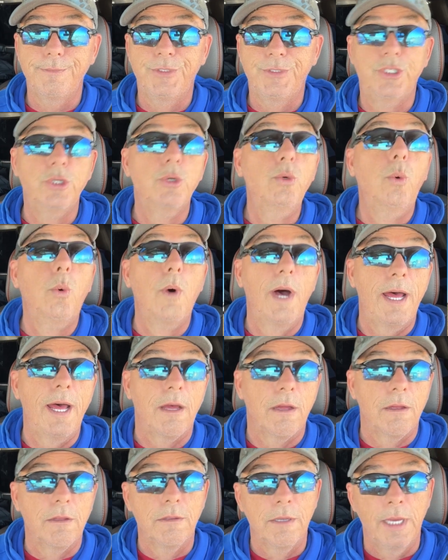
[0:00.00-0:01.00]
do
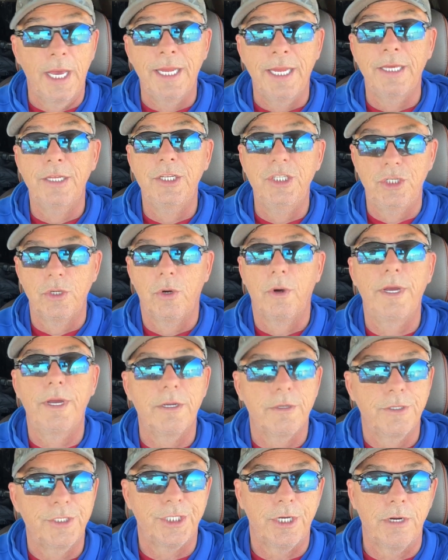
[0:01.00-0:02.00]
well and enjoy
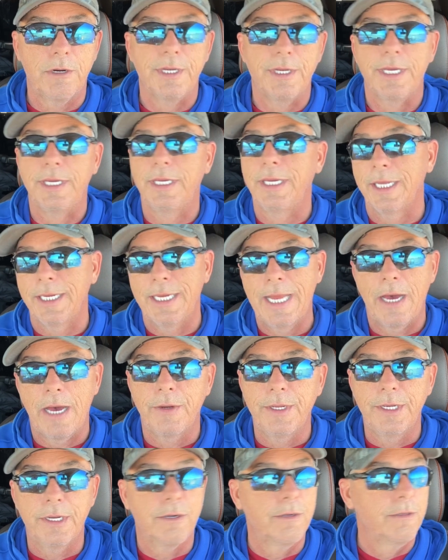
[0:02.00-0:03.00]
your journey. Getting
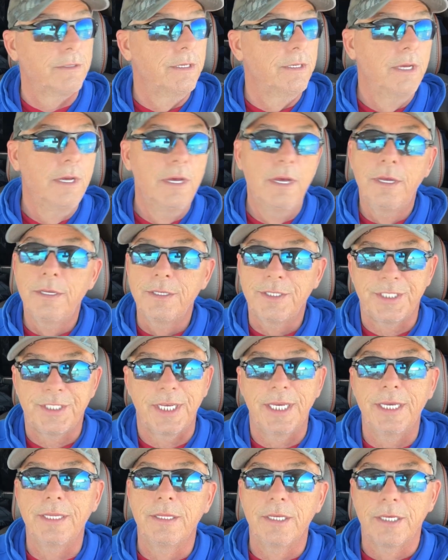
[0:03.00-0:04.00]
out here and
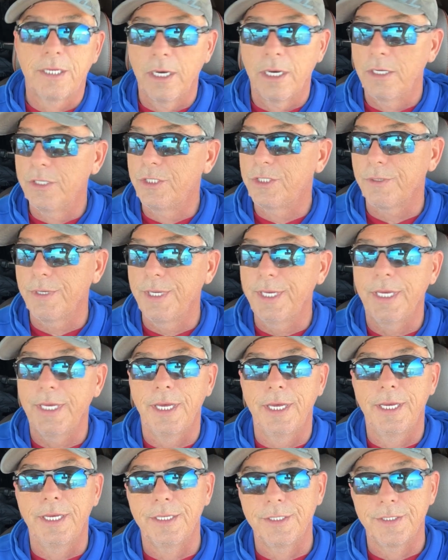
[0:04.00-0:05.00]
seeing the country
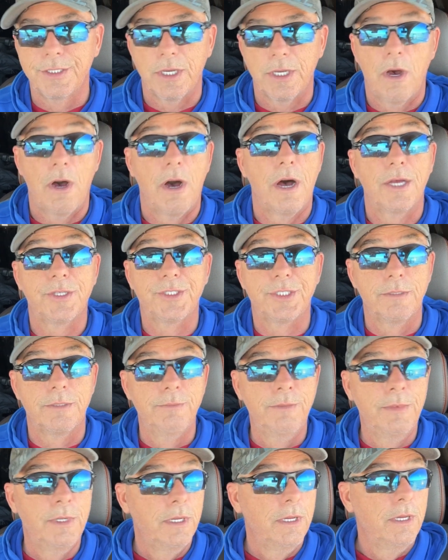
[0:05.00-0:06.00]
is
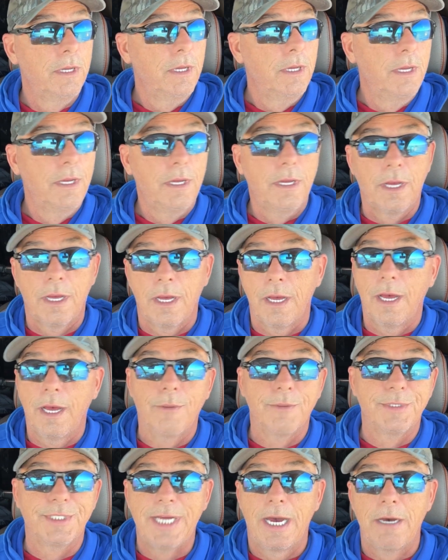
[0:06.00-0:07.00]
awesome. I
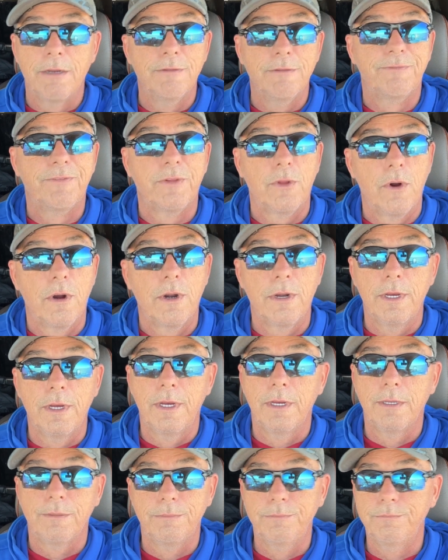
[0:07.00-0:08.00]
was down in
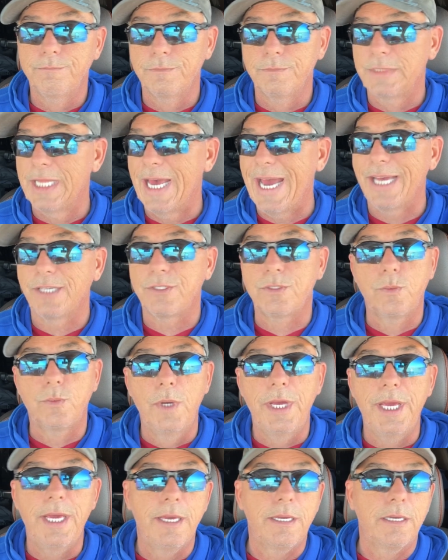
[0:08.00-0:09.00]
Florida last
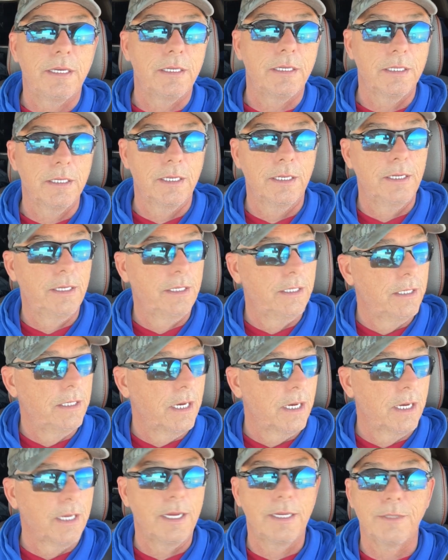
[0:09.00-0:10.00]
week, and
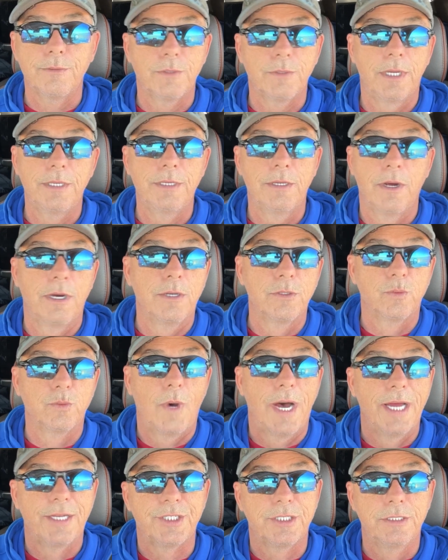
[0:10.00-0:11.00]
I was
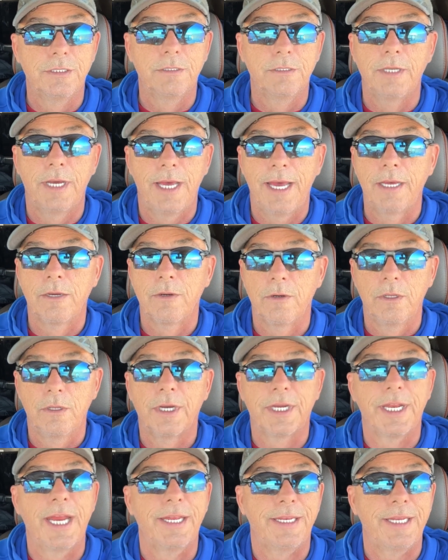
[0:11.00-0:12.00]
watching or
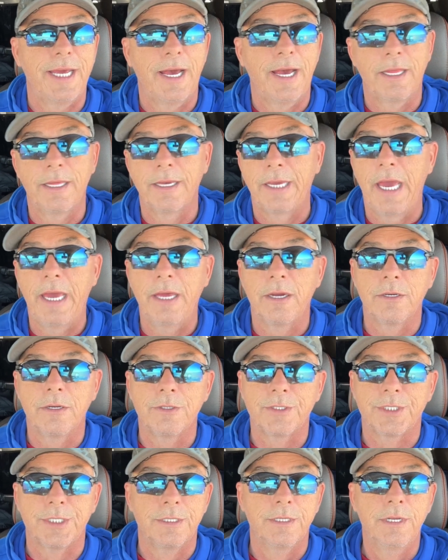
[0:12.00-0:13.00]
looking at the
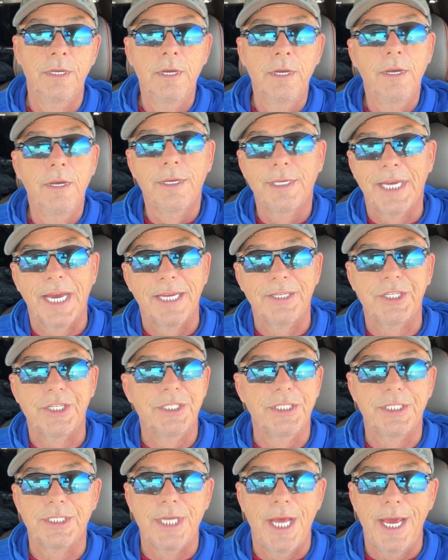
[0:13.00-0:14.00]
alligators and
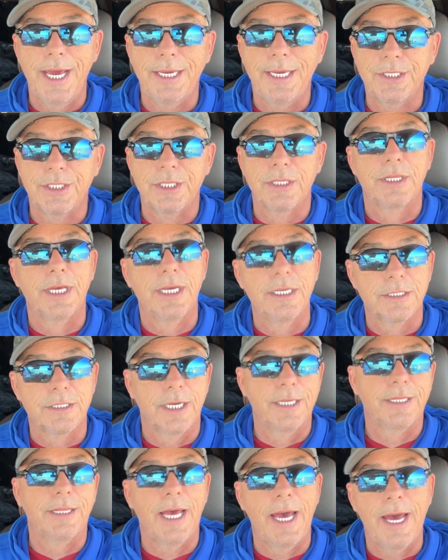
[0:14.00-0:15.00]
catching snakes and things
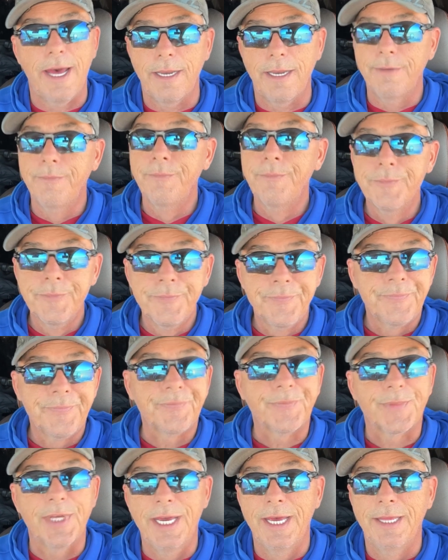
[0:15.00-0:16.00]
like that.
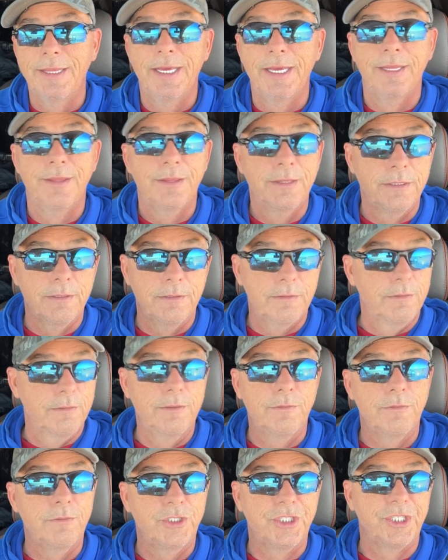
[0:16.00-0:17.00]
And
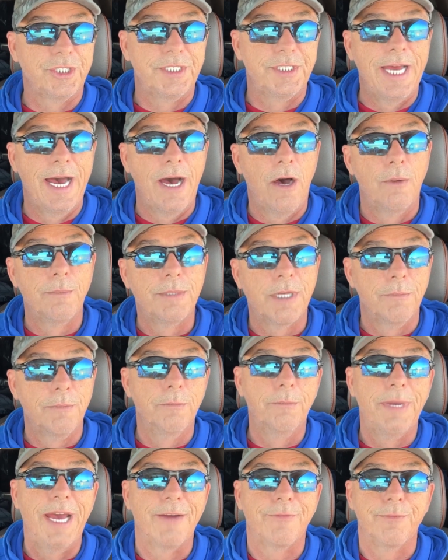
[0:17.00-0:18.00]
then just now I'm
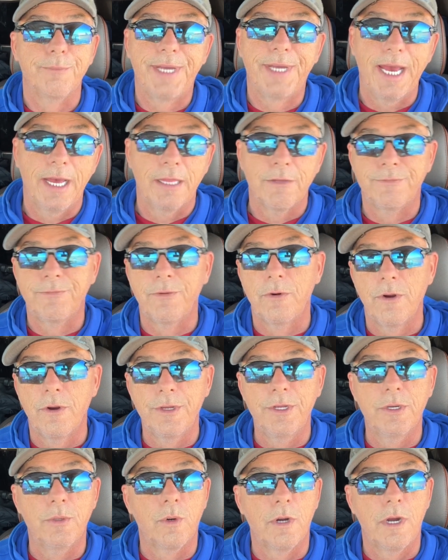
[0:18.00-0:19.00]
coming back from
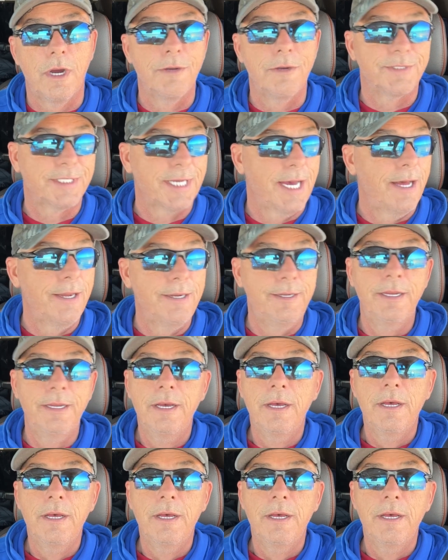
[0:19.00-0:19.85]
California, where I was on